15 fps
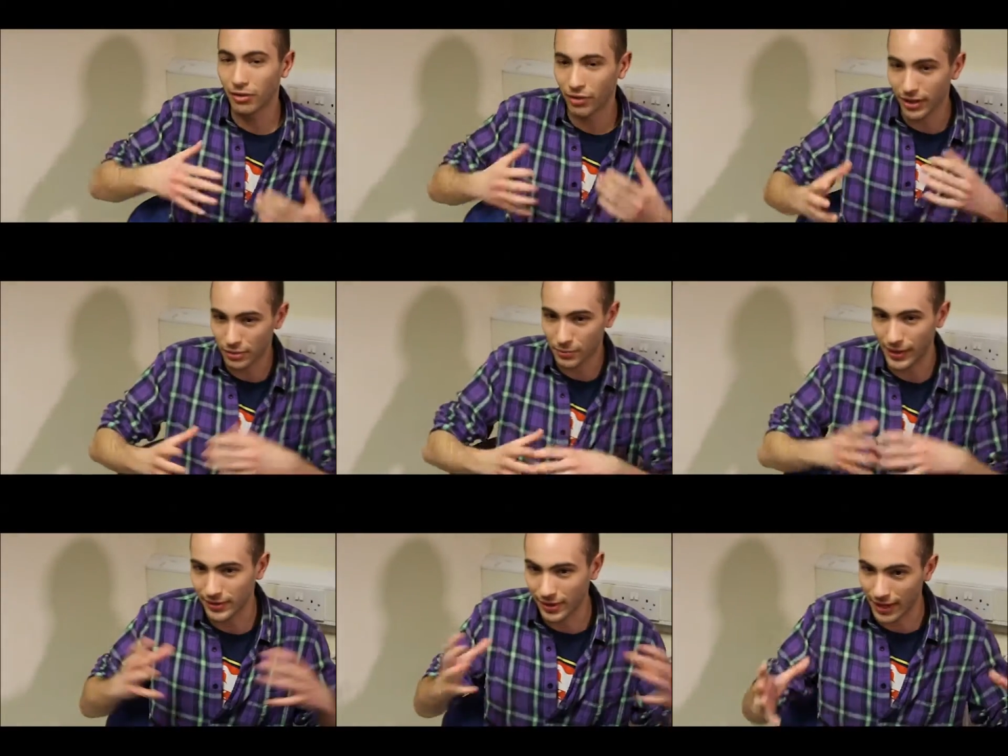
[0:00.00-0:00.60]
your
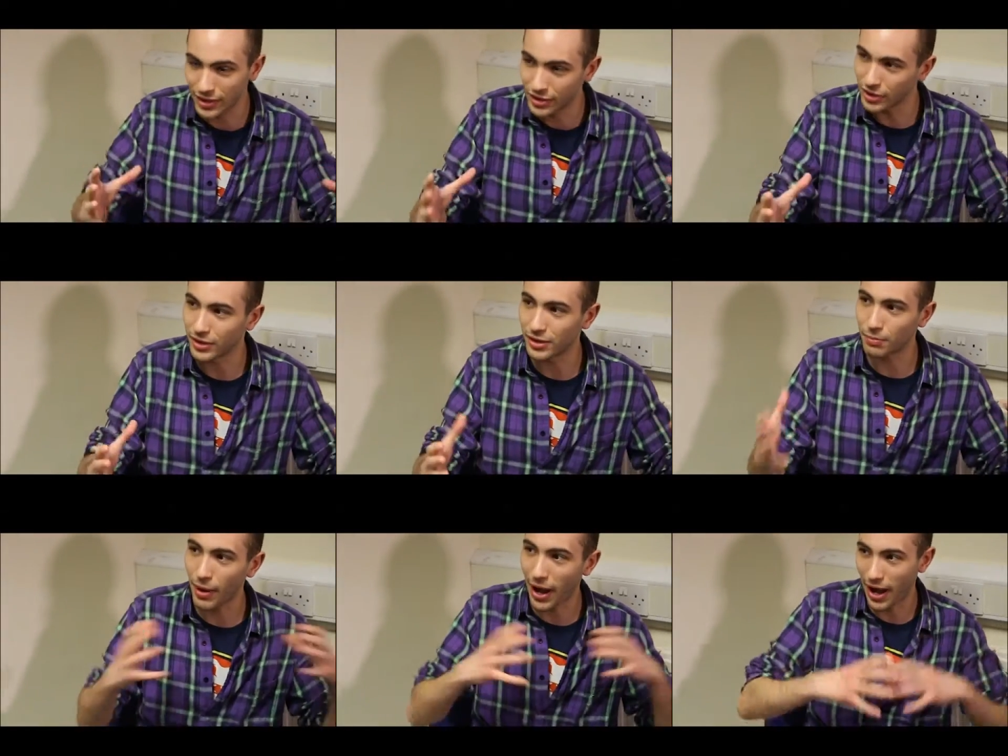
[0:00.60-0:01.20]

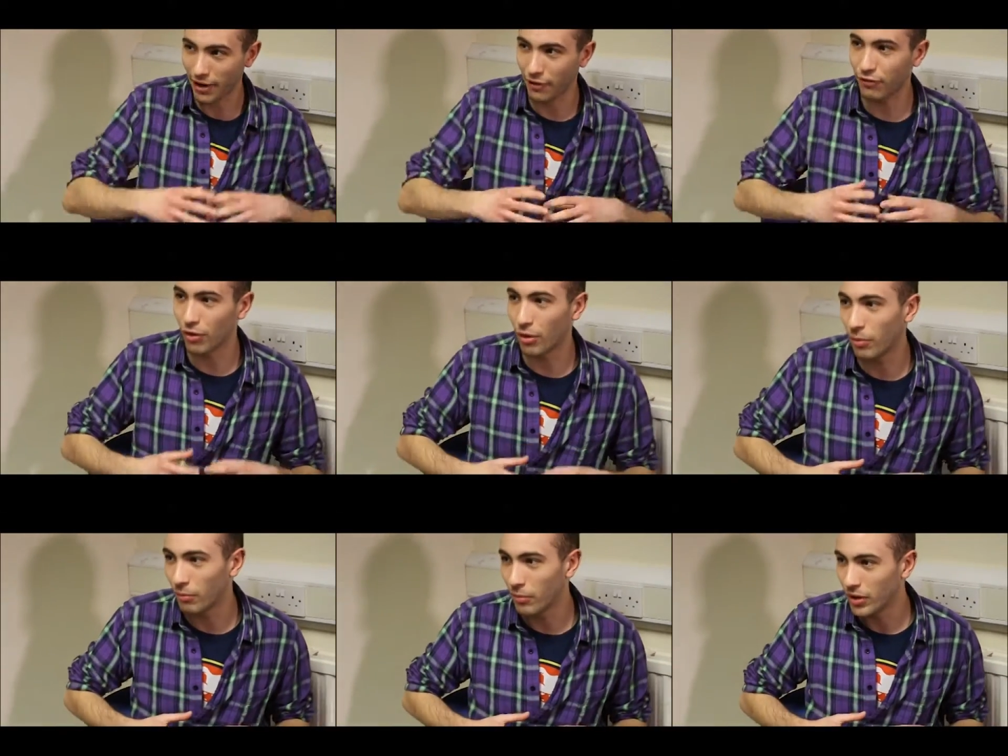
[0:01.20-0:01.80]
expectations back
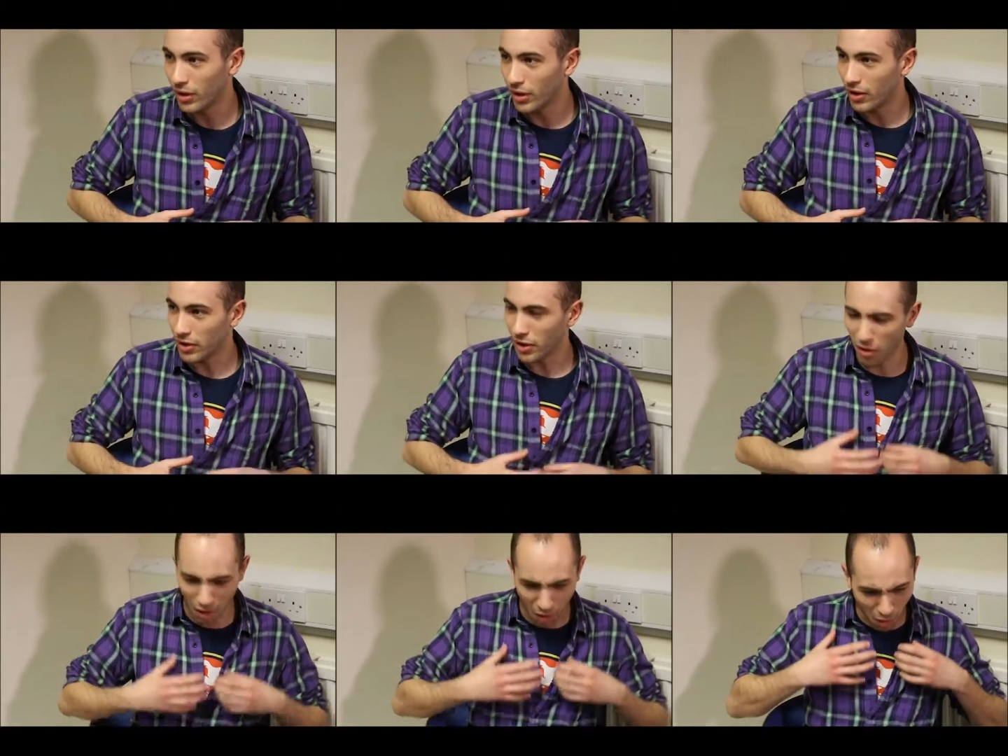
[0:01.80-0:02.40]
from,
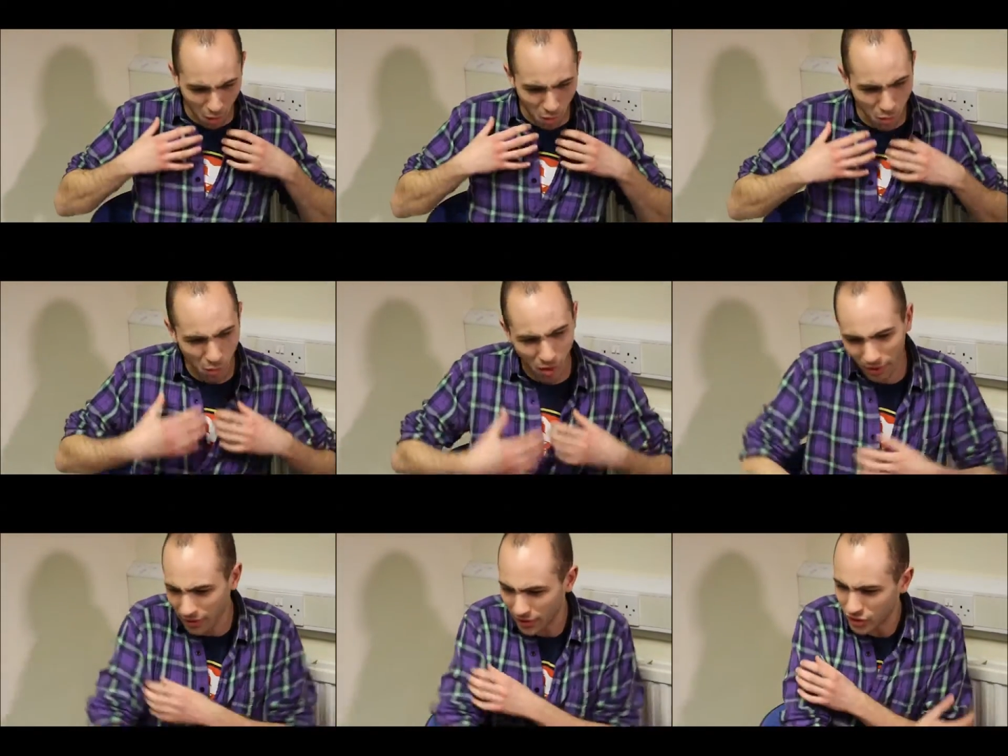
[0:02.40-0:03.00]
you know, oh,
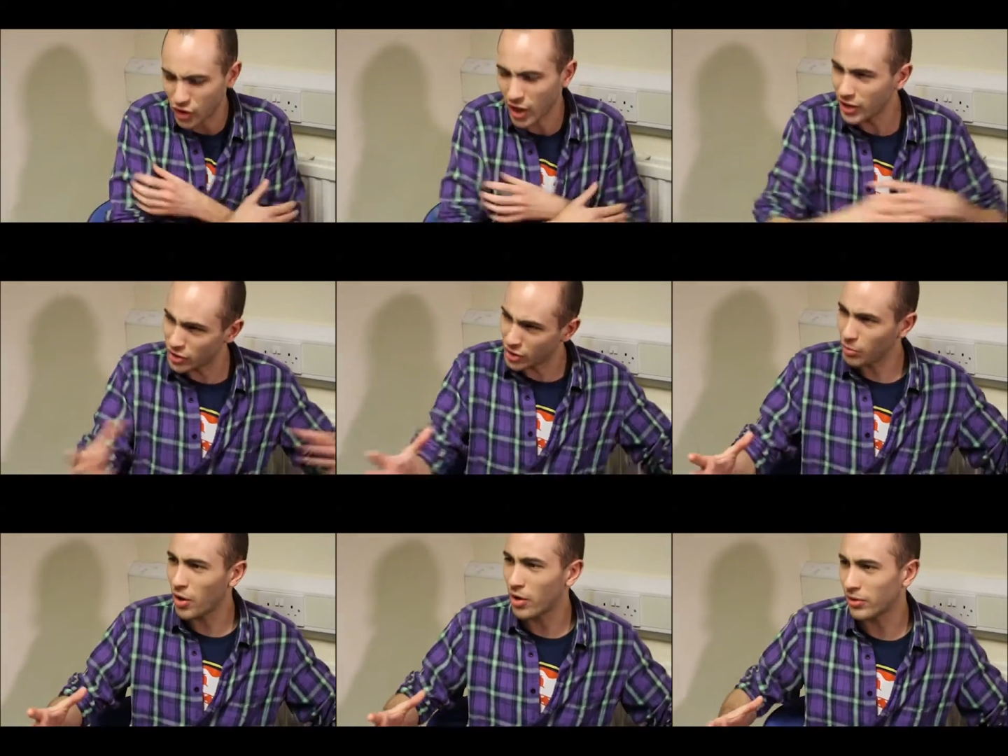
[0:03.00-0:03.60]
I'm going to change
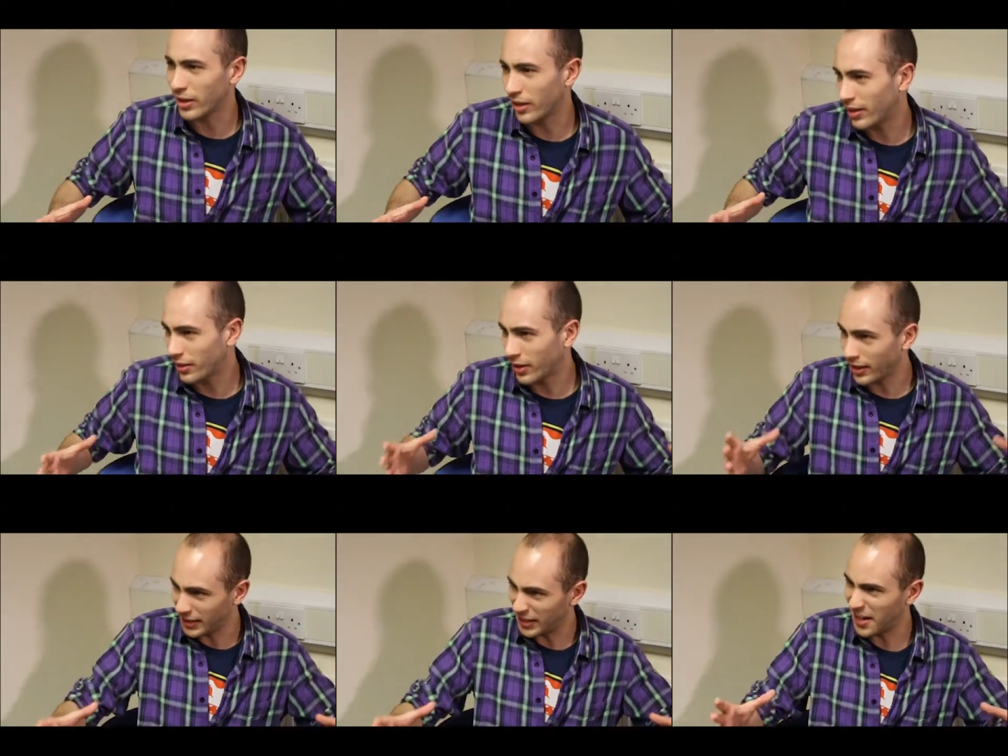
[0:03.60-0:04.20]
the world in a,
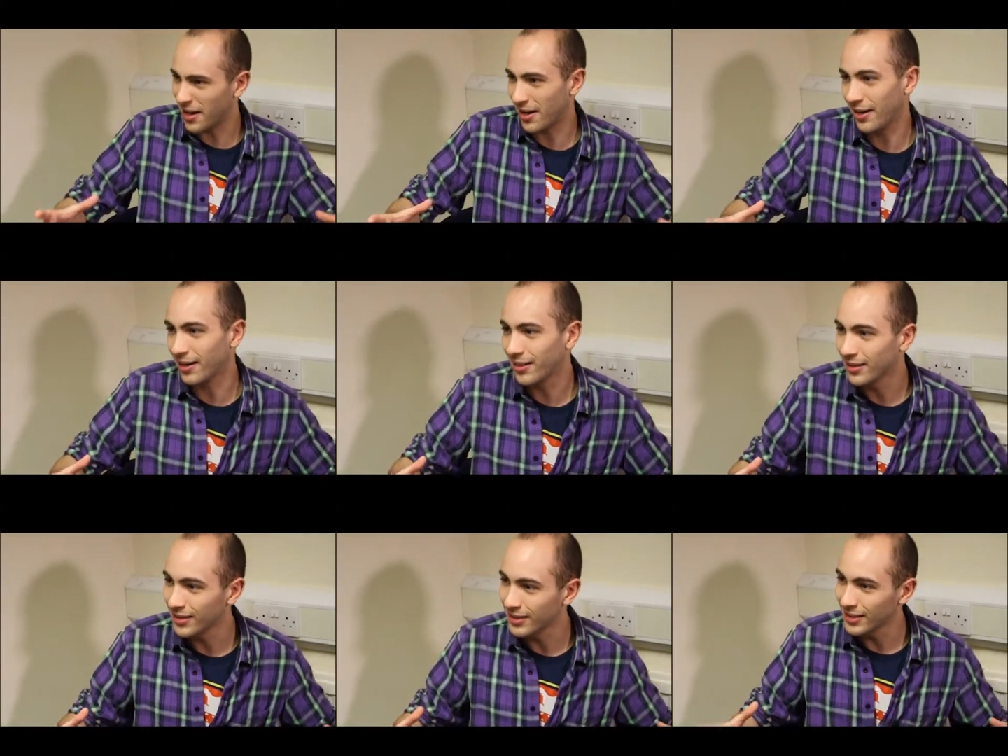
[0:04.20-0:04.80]
in a year,